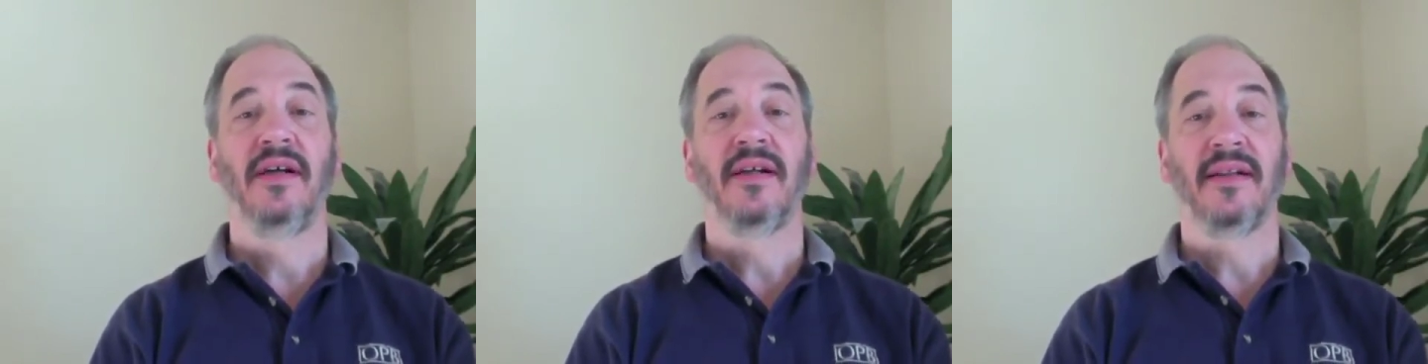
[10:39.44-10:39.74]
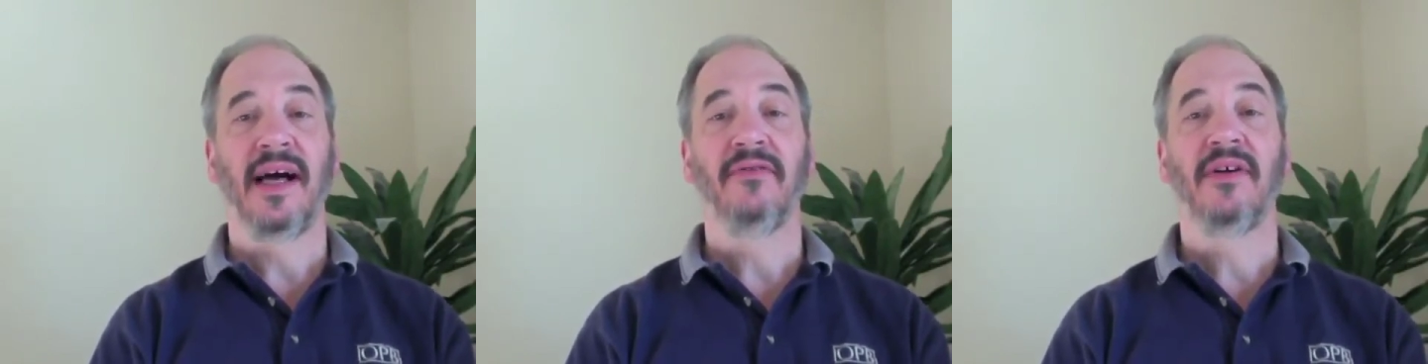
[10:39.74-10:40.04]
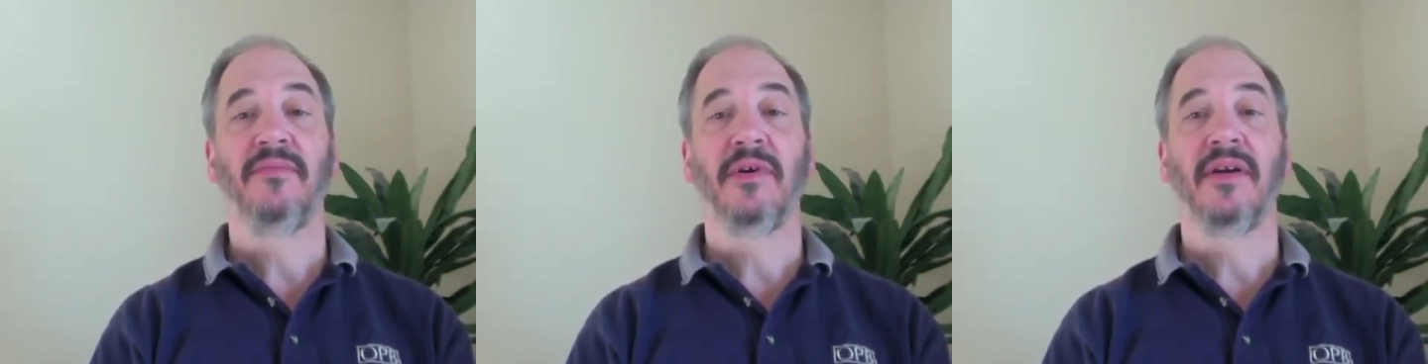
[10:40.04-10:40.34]
Cloud
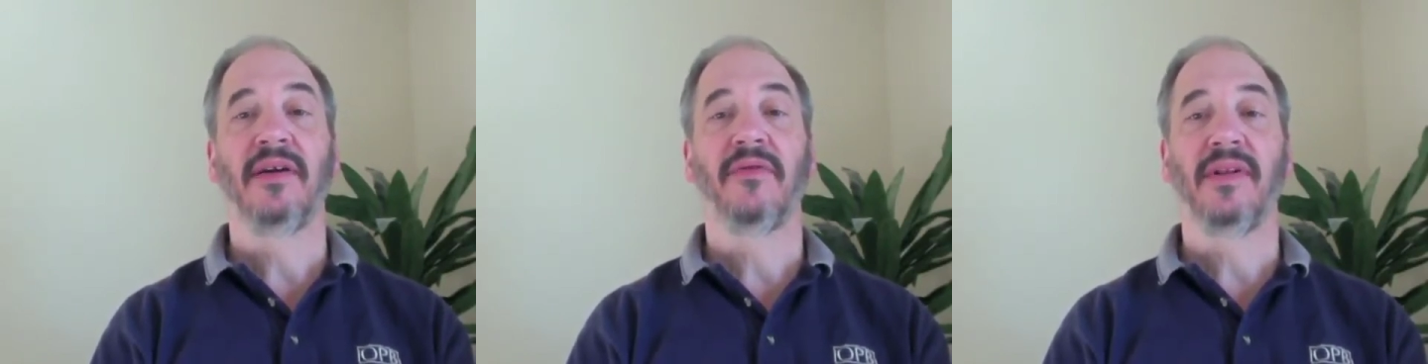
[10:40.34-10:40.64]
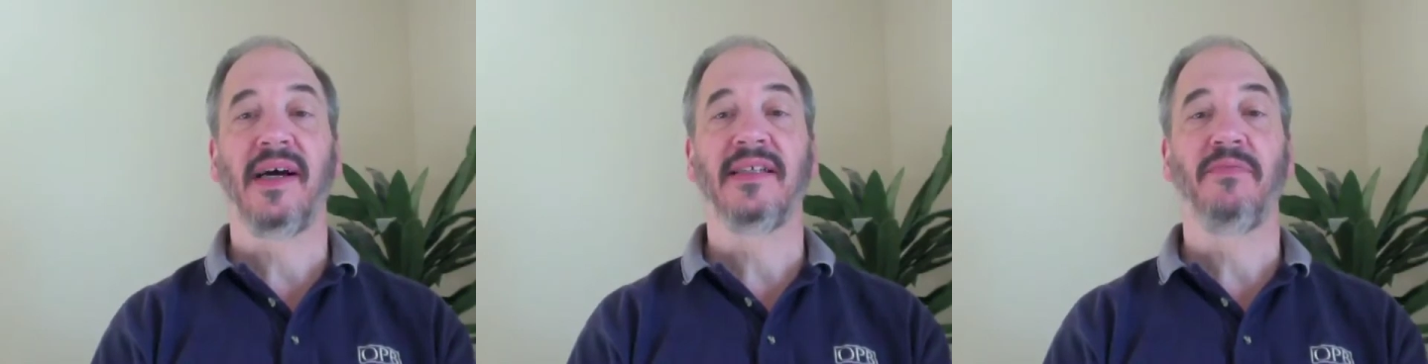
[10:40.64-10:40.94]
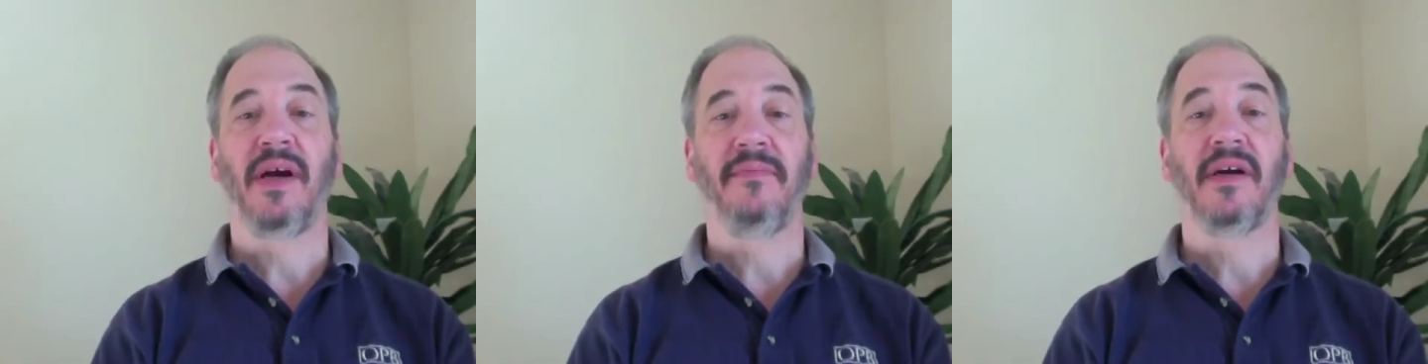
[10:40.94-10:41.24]
computing relies
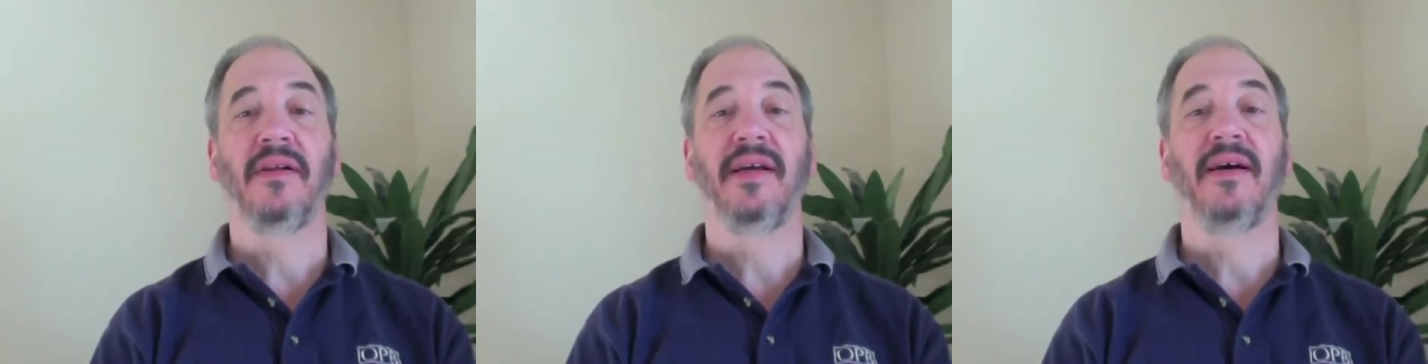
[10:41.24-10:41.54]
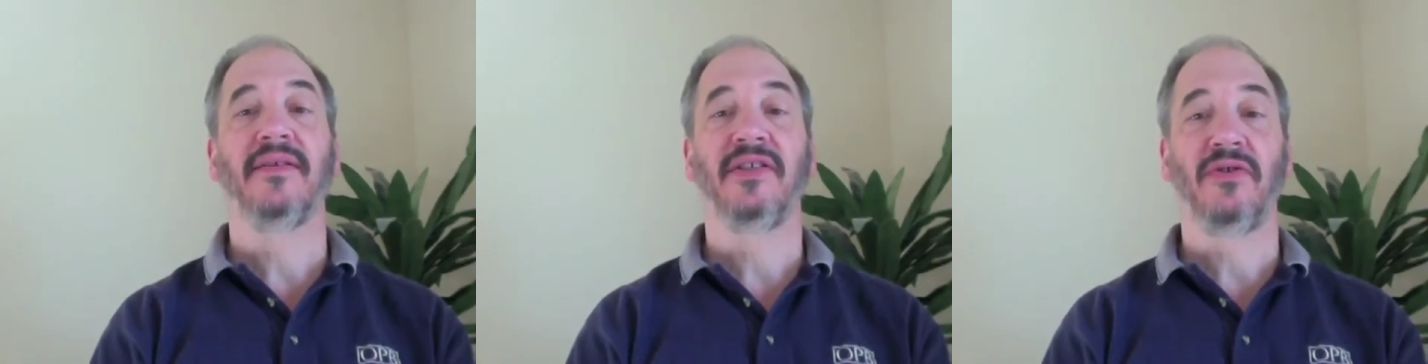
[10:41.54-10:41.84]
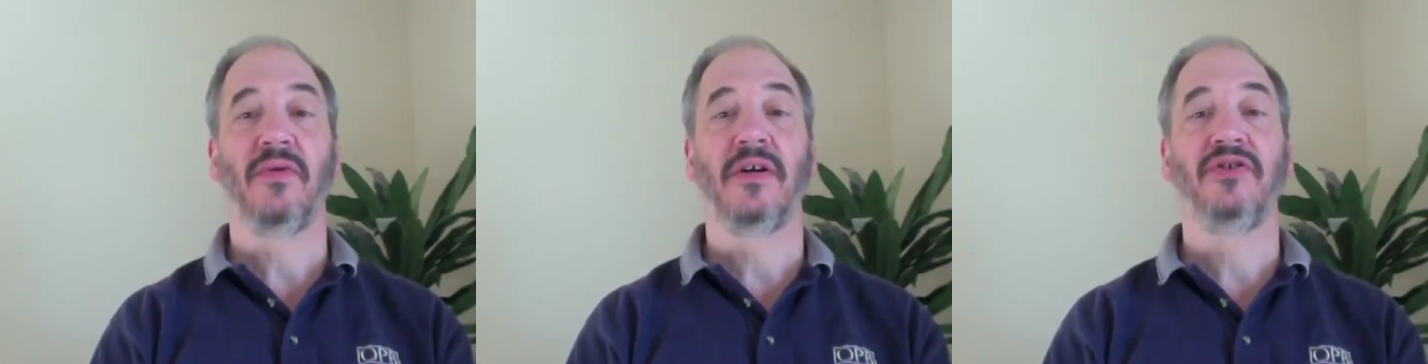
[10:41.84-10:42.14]
primarily on the
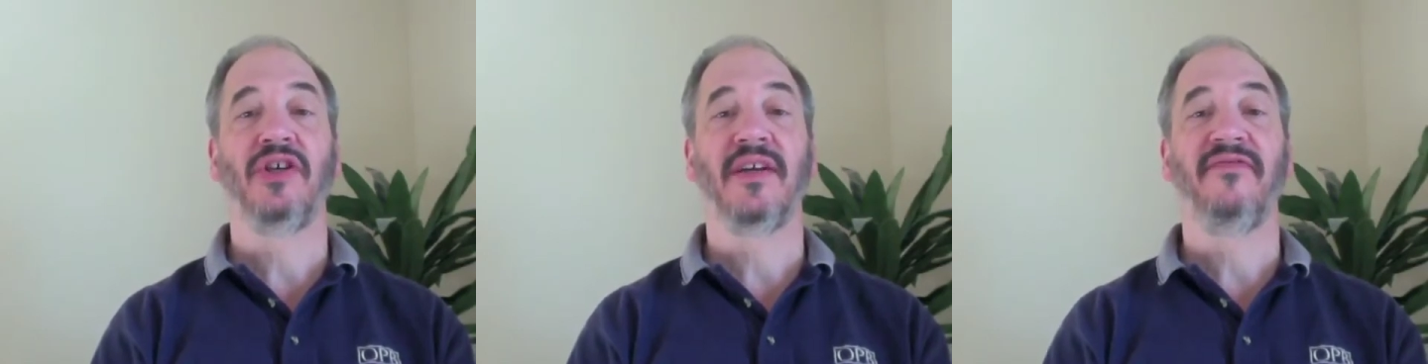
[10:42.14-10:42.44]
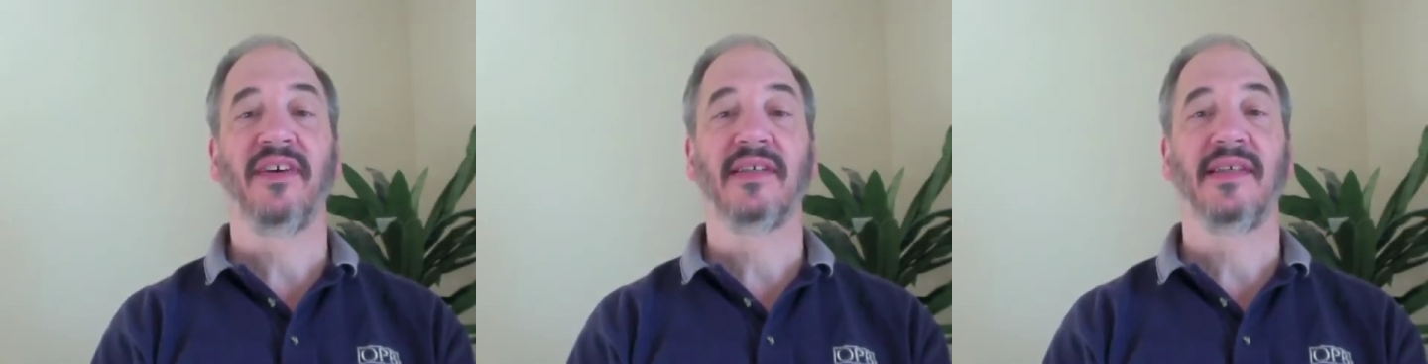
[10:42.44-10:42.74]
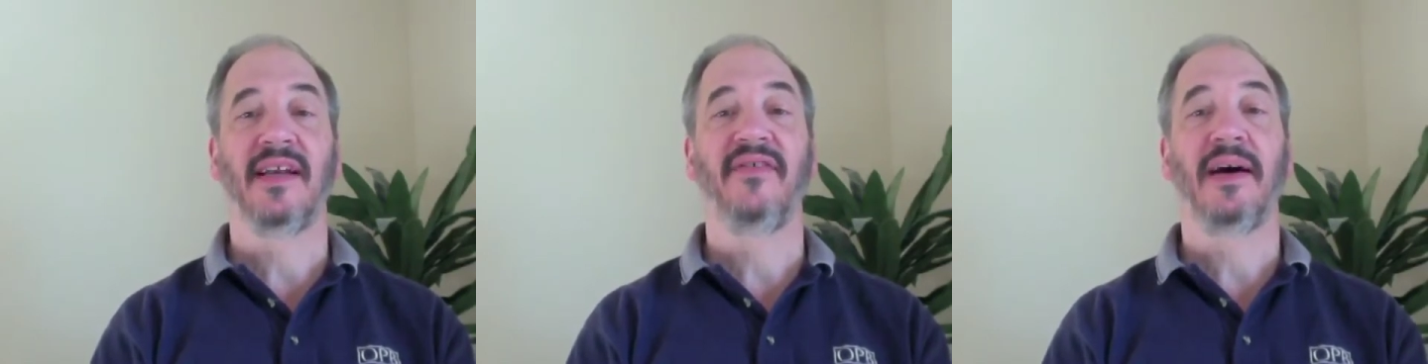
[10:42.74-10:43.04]
storage and a fixed
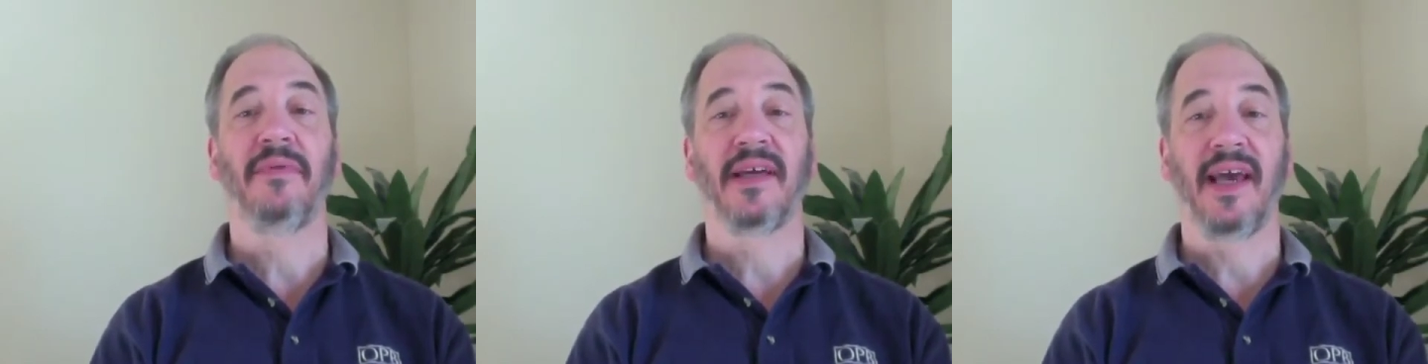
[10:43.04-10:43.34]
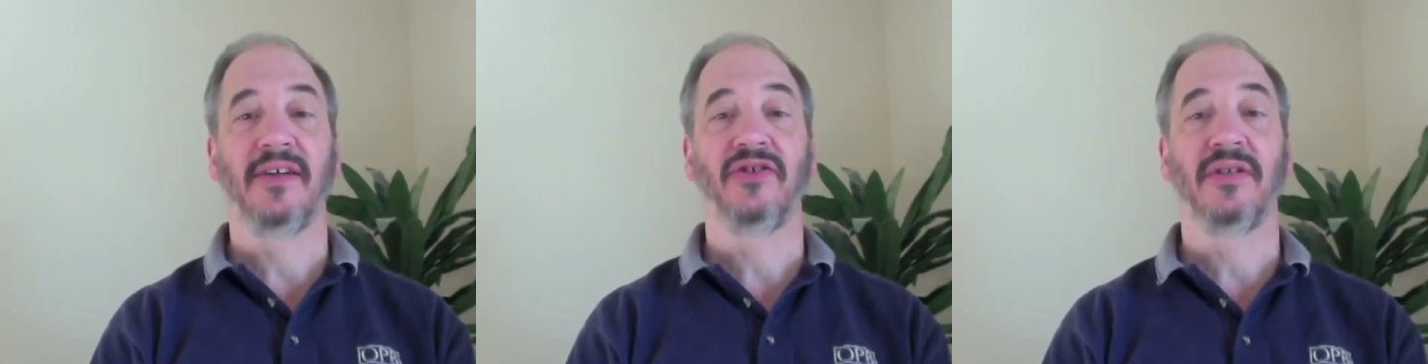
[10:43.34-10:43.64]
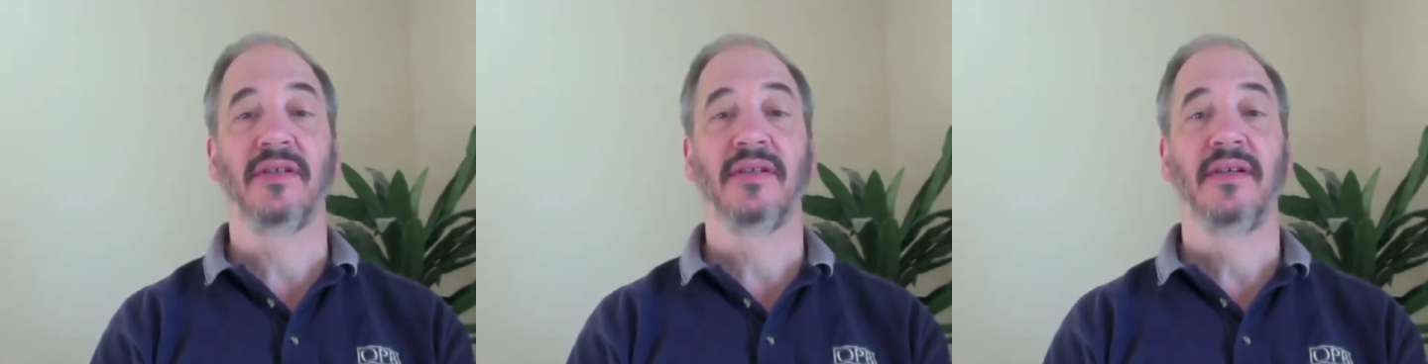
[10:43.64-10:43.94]
set of
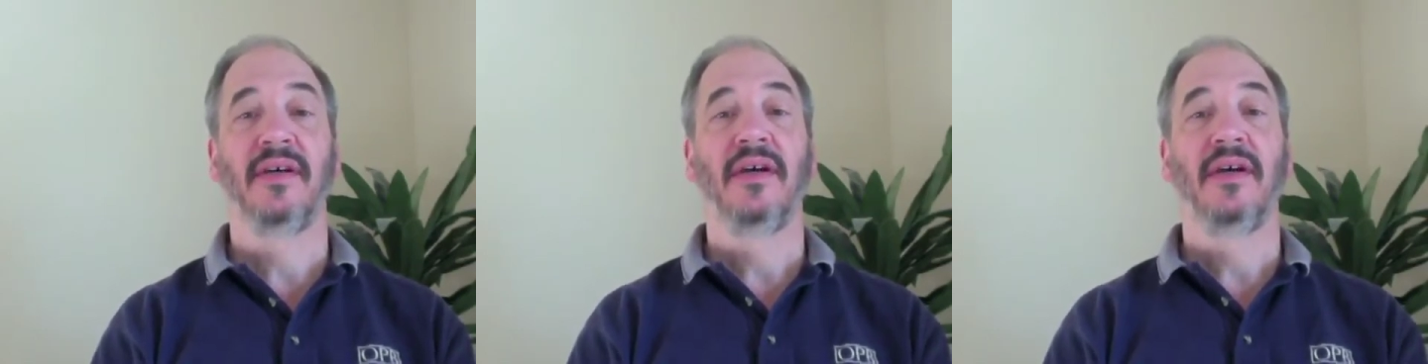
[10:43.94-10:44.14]
applications.